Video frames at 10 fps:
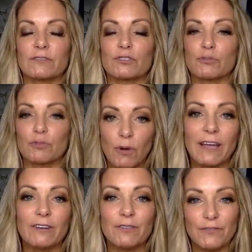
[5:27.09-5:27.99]

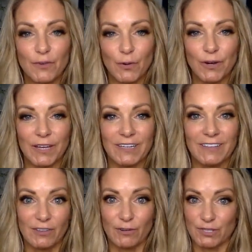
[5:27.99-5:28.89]
try to
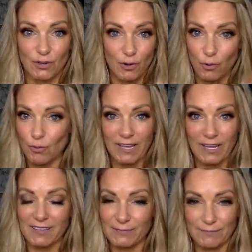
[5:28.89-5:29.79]
avoid those
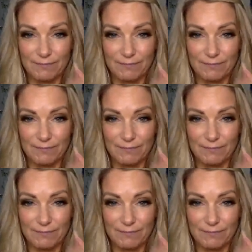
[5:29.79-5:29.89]
quick